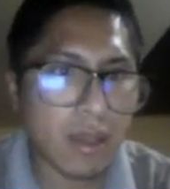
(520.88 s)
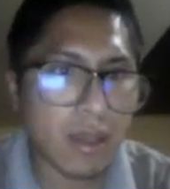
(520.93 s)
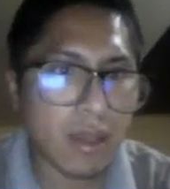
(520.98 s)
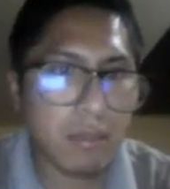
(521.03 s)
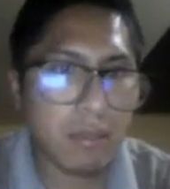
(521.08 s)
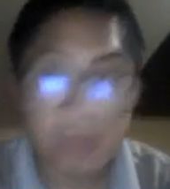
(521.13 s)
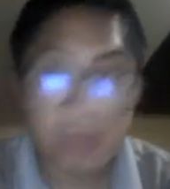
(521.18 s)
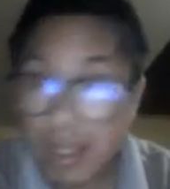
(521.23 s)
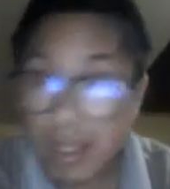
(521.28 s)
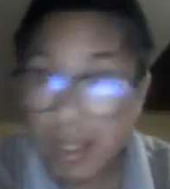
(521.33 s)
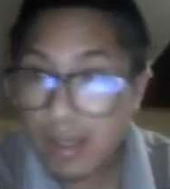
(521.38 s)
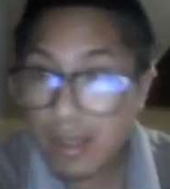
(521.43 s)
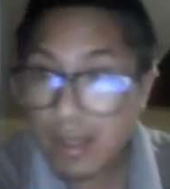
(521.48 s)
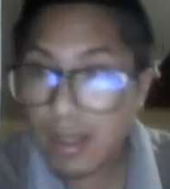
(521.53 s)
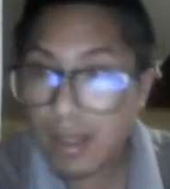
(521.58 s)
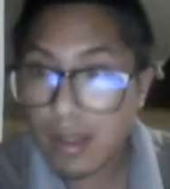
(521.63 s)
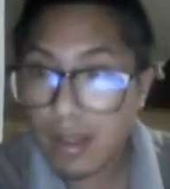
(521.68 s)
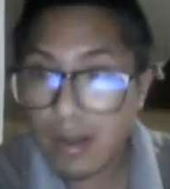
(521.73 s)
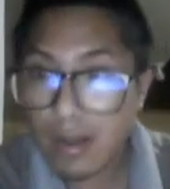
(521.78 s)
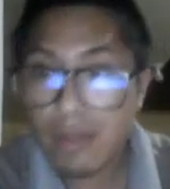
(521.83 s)

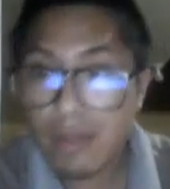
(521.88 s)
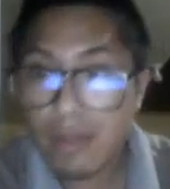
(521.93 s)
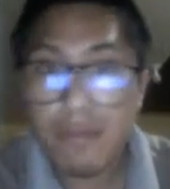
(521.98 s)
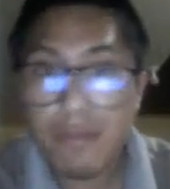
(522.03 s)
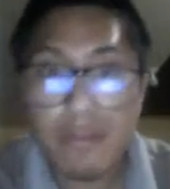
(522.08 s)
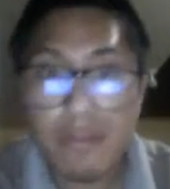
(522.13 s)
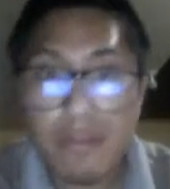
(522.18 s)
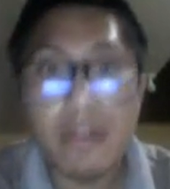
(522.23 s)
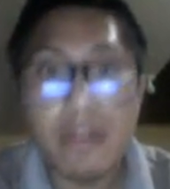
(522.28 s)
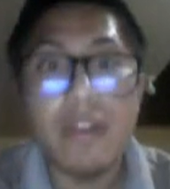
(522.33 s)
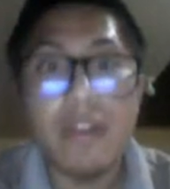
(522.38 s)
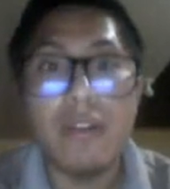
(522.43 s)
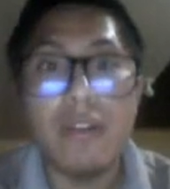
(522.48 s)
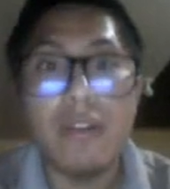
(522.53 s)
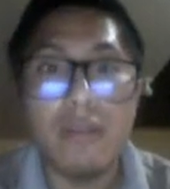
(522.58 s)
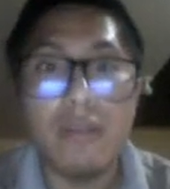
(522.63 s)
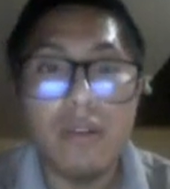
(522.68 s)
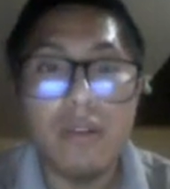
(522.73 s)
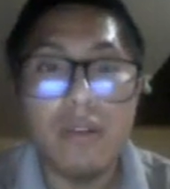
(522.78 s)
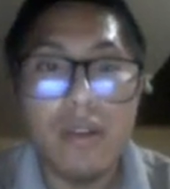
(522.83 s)
predicting, now
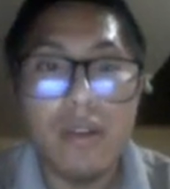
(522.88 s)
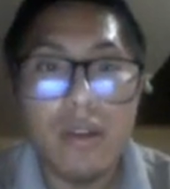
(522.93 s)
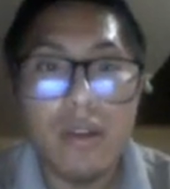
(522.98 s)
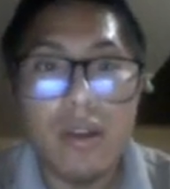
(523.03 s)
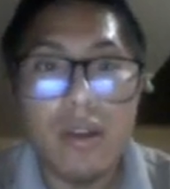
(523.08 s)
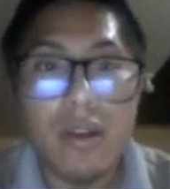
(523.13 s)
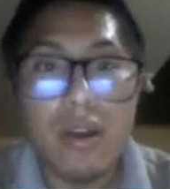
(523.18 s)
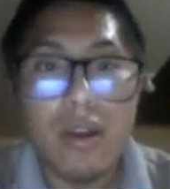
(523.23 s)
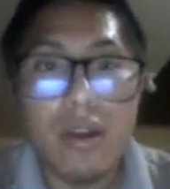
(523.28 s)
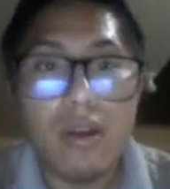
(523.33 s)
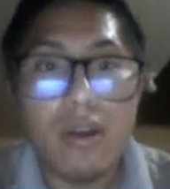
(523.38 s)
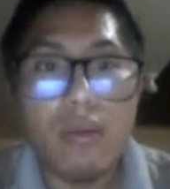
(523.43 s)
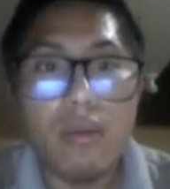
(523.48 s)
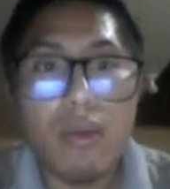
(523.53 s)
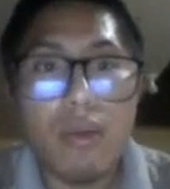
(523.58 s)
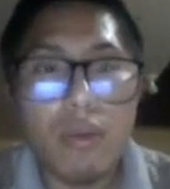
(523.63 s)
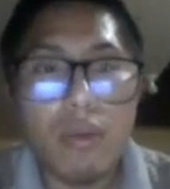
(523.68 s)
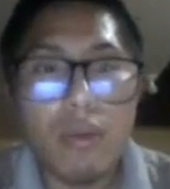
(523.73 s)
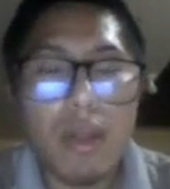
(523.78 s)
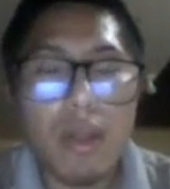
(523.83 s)
inferring
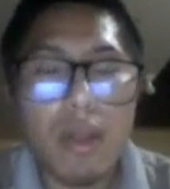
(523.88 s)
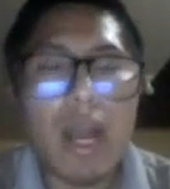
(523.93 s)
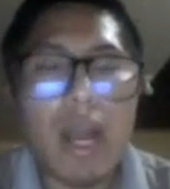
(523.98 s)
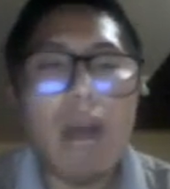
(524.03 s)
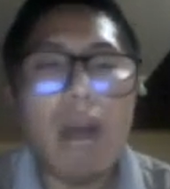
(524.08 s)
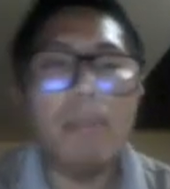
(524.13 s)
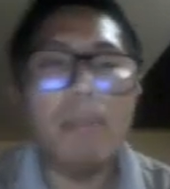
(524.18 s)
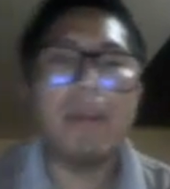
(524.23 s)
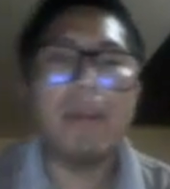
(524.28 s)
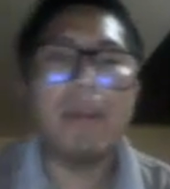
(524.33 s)
what will happen